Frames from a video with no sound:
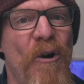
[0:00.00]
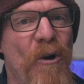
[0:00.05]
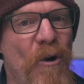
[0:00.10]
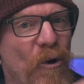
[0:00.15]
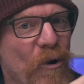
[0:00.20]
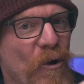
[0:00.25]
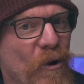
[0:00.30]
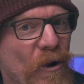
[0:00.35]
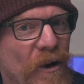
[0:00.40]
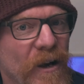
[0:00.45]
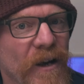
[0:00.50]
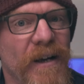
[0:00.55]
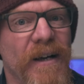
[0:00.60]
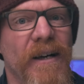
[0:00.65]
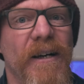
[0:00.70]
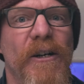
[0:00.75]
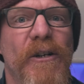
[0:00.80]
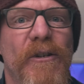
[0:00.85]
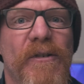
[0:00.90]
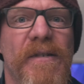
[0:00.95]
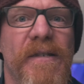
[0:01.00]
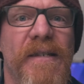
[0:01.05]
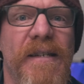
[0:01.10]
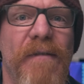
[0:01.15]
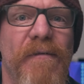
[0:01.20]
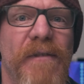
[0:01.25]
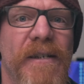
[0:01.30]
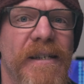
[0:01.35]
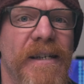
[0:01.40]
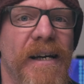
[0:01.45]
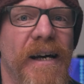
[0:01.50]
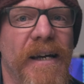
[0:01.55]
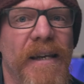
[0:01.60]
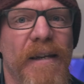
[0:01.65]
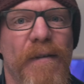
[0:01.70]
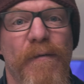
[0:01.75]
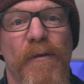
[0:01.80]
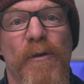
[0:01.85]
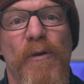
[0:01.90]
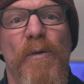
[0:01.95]
or $179
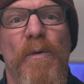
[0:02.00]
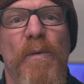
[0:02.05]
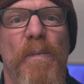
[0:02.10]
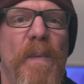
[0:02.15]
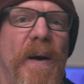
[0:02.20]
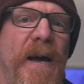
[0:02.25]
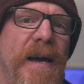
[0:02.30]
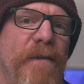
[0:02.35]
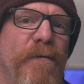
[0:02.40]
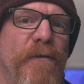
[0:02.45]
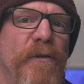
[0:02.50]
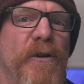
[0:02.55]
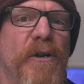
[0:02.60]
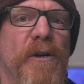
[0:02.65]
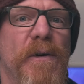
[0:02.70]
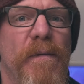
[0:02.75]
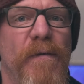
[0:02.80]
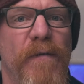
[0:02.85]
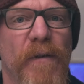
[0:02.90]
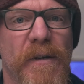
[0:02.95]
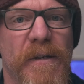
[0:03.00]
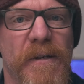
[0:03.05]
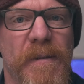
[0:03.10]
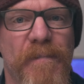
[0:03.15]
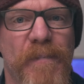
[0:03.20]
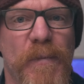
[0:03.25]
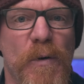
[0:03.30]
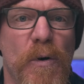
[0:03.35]
if you pay for your upfront.